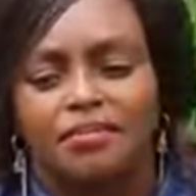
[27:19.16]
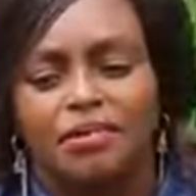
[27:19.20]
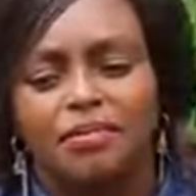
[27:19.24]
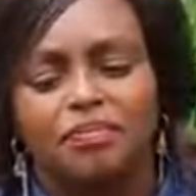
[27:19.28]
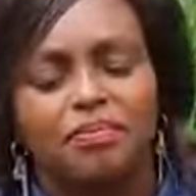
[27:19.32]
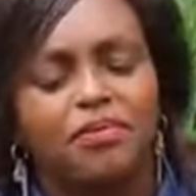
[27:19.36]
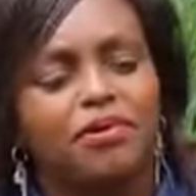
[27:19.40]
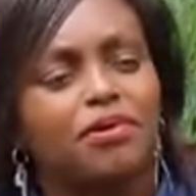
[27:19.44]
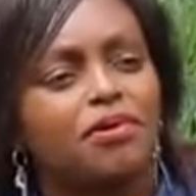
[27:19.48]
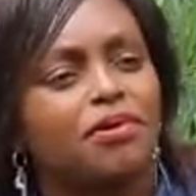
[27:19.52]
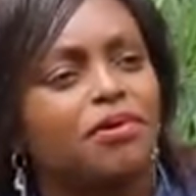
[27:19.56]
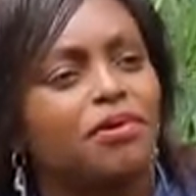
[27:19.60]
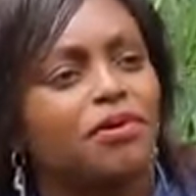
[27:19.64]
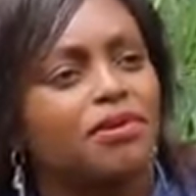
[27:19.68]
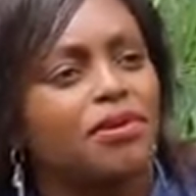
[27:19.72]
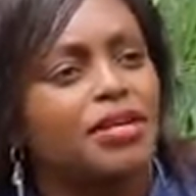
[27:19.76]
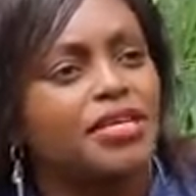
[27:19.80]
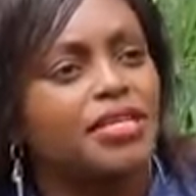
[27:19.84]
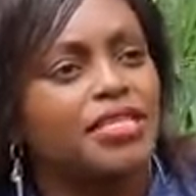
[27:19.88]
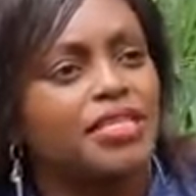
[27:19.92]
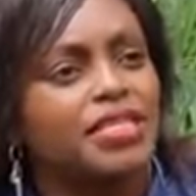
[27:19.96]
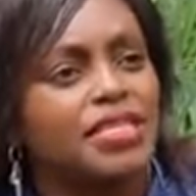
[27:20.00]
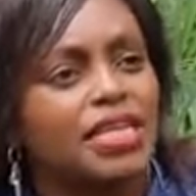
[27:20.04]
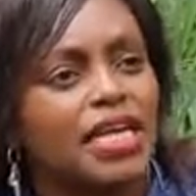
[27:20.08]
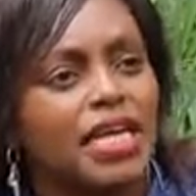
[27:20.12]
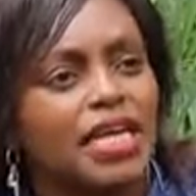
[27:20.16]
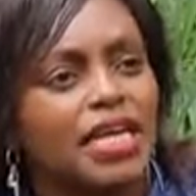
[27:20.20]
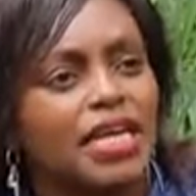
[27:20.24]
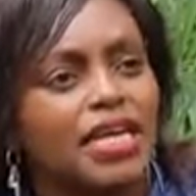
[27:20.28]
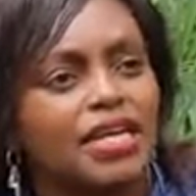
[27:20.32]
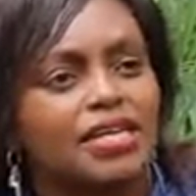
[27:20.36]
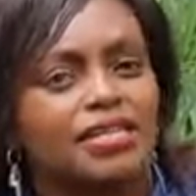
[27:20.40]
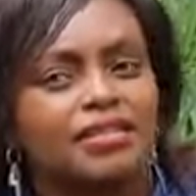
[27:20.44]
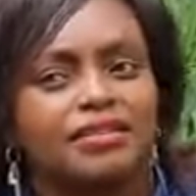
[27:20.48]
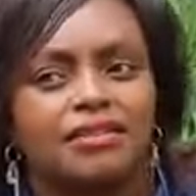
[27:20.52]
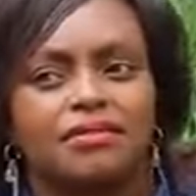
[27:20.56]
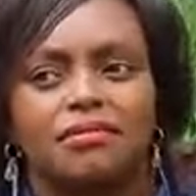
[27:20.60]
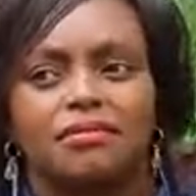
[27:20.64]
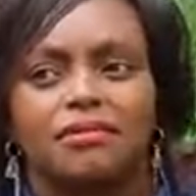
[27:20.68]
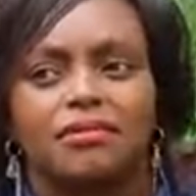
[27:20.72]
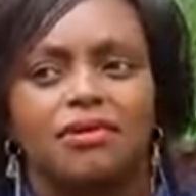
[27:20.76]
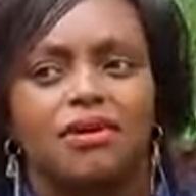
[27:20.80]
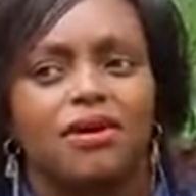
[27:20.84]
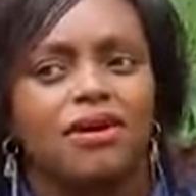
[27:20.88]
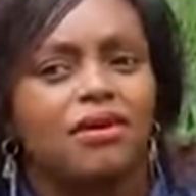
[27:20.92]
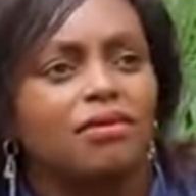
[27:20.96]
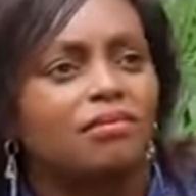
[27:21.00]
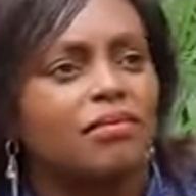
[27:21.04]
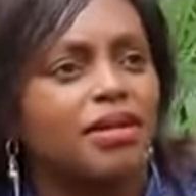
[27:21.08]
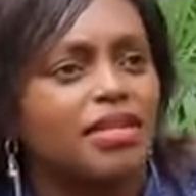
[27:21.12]
people always say that
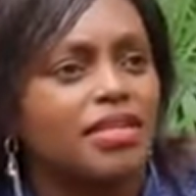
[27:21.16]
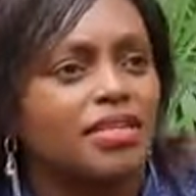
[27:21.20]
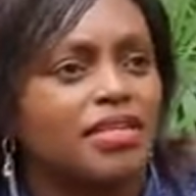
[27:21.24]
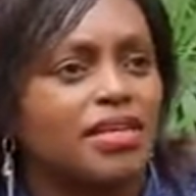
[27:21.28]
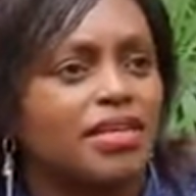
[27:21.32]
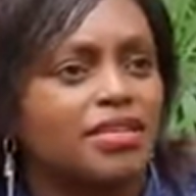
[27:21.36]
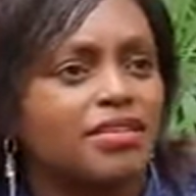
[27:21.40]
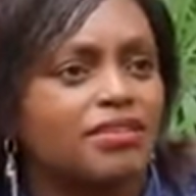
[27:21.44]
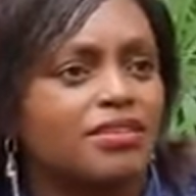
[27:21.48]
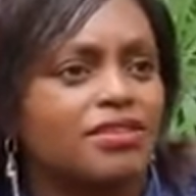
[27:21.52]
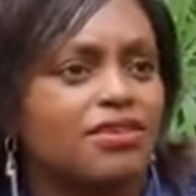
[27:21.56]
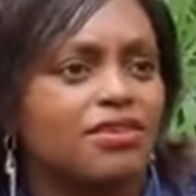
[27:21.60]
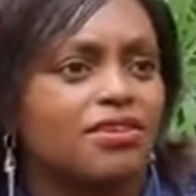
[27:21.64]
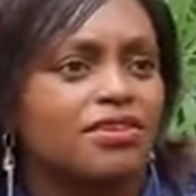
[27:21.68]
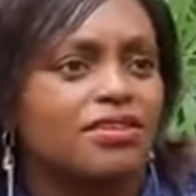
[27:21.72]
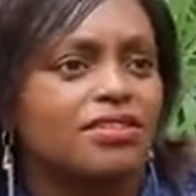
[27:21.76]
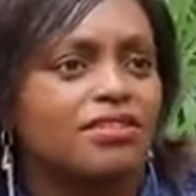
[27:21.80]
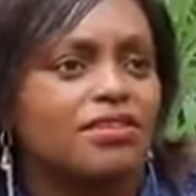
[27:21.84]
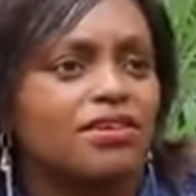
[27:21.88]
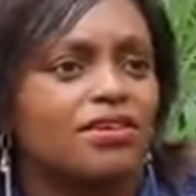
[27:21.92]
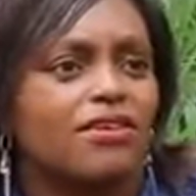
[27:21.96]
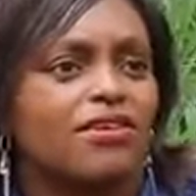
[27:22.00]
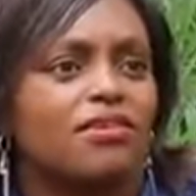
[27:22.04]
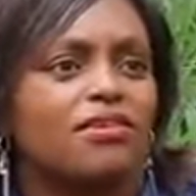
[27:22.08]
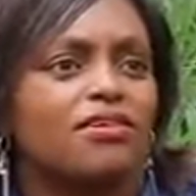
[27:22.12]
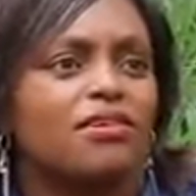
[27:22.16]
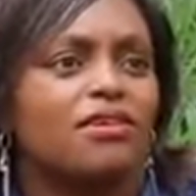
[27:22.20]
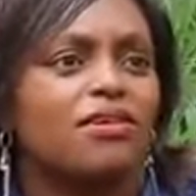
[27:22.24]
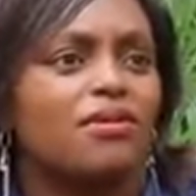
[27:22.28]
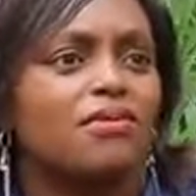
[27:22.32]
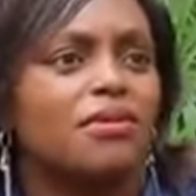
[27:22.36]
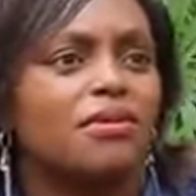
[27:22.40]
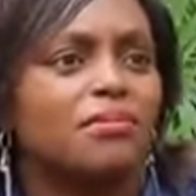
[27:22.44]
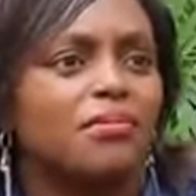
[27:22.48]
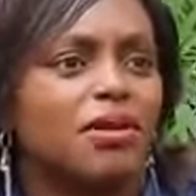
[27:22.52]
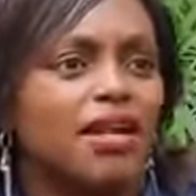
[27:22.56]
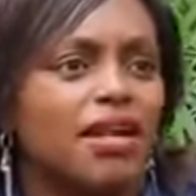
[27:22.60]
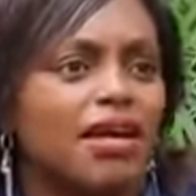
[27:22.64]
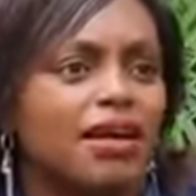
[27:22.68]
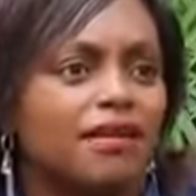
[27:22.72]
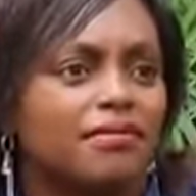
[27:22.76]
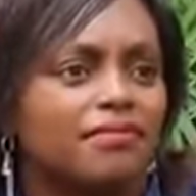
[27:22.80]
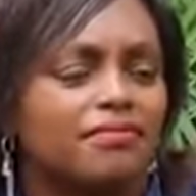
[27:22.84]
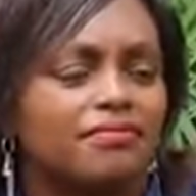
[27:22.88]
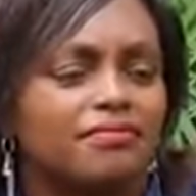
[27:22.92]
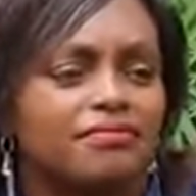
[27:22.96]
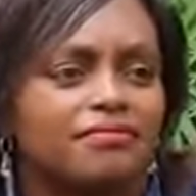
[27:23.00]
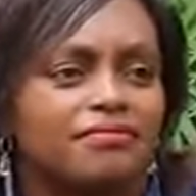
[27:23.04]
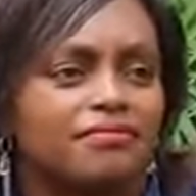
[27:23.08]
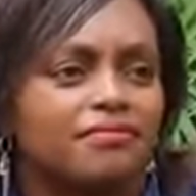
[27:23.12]
all men are dogs or all women
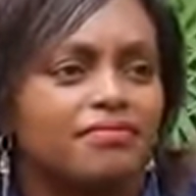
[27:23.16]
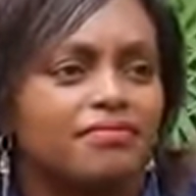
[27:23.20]
are